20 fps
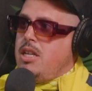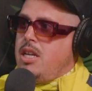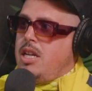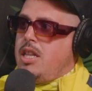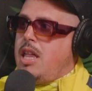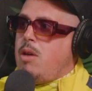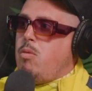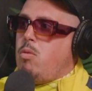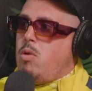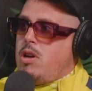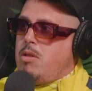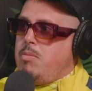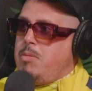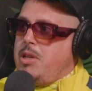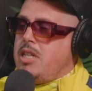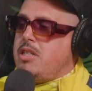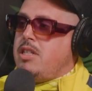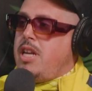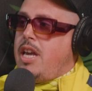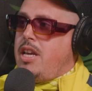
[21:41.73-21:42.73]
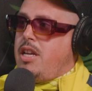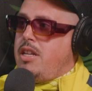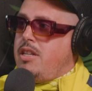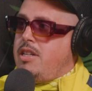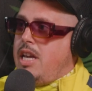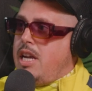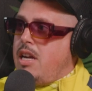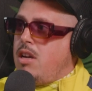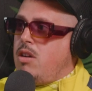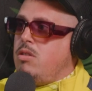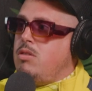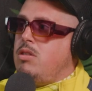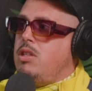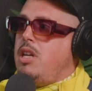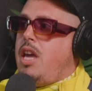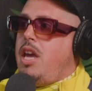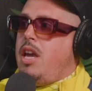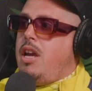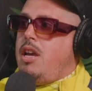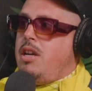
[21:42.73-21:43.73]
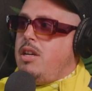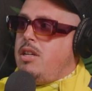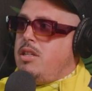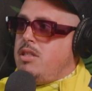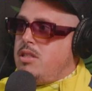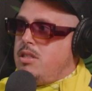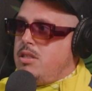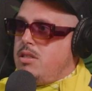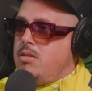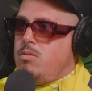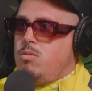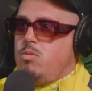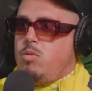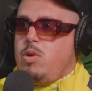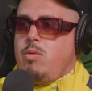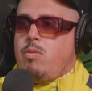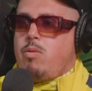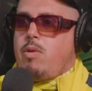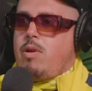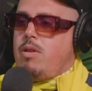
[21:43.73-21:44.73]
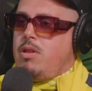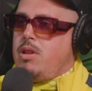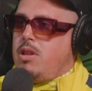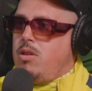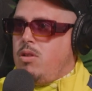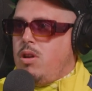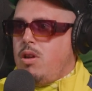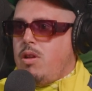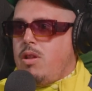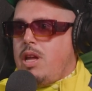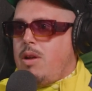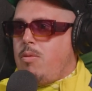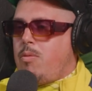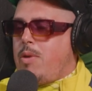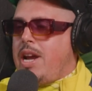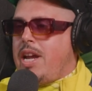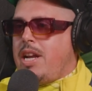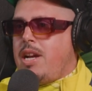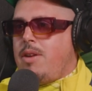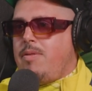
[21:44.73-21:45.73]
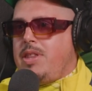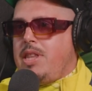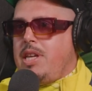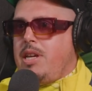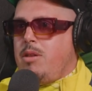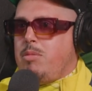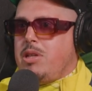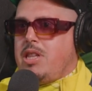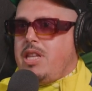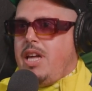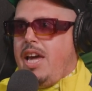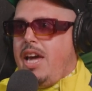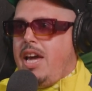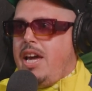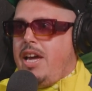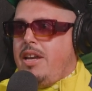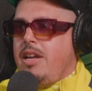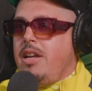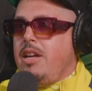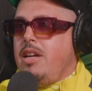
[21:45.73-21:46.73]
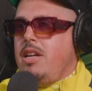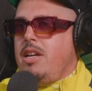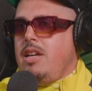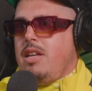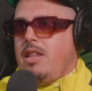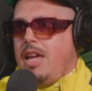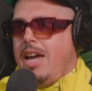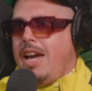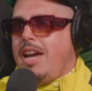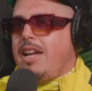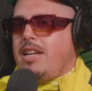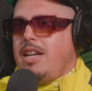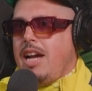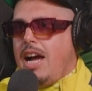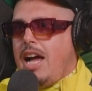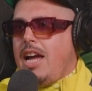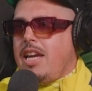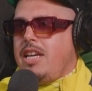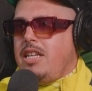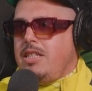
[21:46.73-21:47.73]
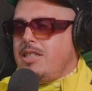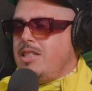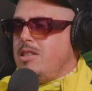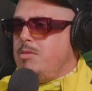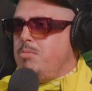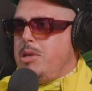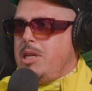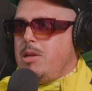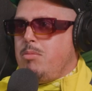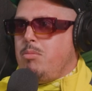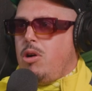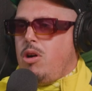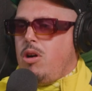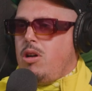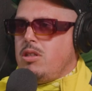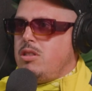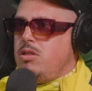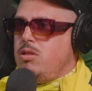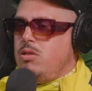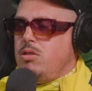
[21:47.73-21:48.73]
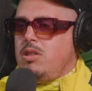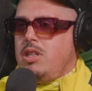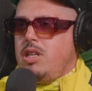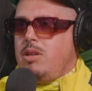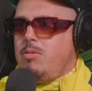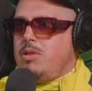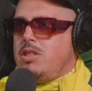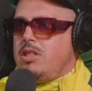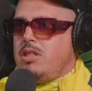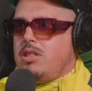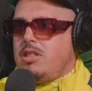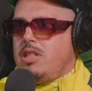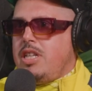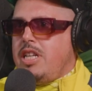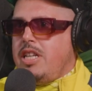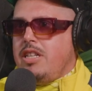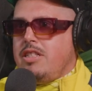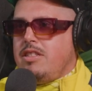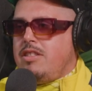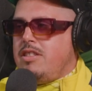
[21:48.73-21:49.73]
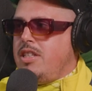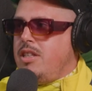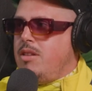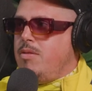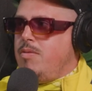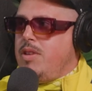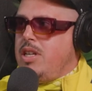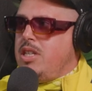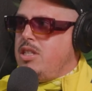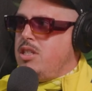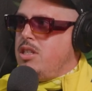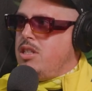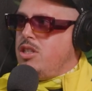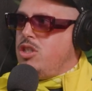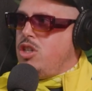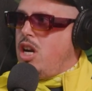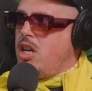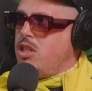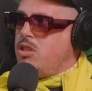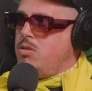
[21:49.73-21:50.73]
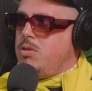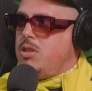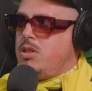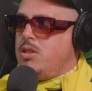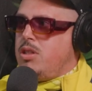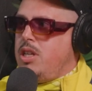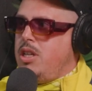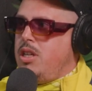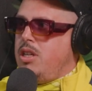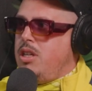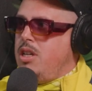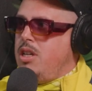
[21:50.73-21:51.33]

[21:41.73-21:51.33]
And they wanted me to take it down, and they ran everything. But the head guy, he's this big boss dude, and he didn't see the vision of Joshua Tree.